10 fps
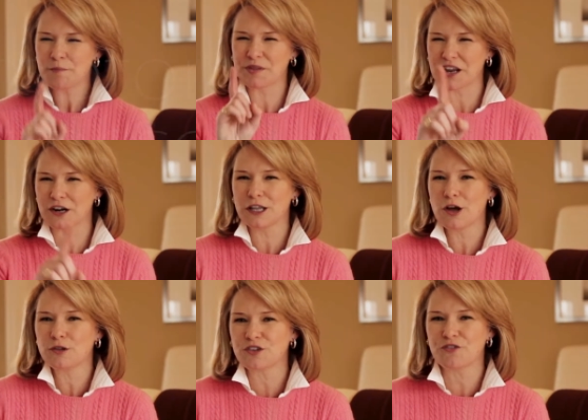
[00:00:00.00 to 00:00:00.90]
But there are
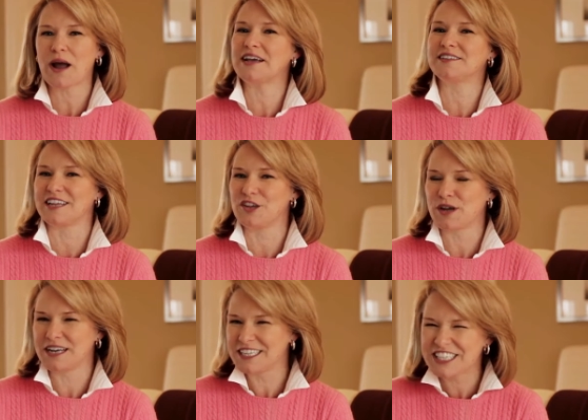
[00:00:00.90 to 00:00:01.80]
loads of ways that you
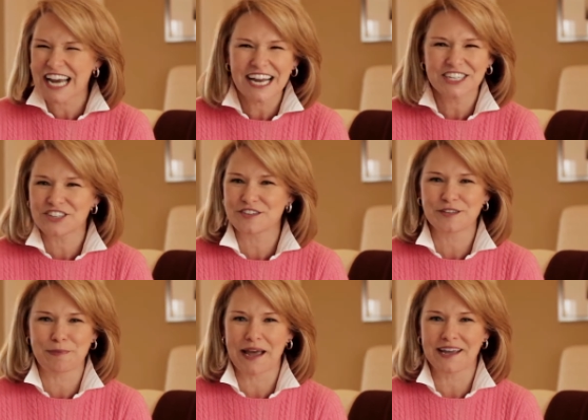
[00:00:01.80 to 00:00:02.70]
can change the
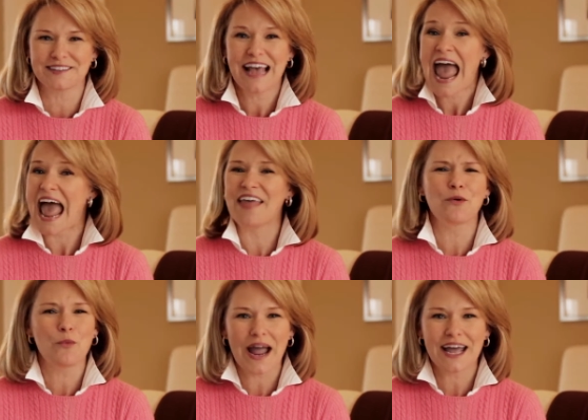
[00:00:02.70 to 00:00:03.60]
space and the
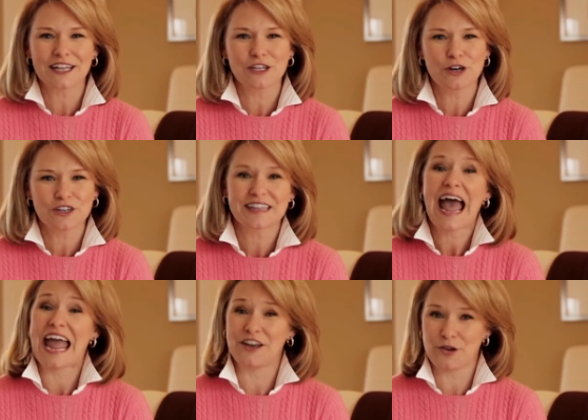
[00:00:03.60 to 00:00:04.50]
way it looks,
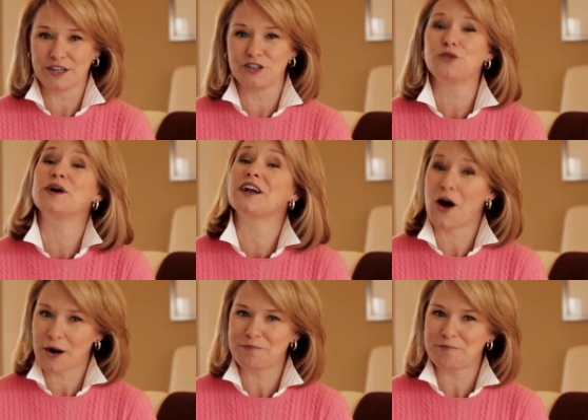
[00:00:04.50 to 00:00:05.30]
and you can do it on a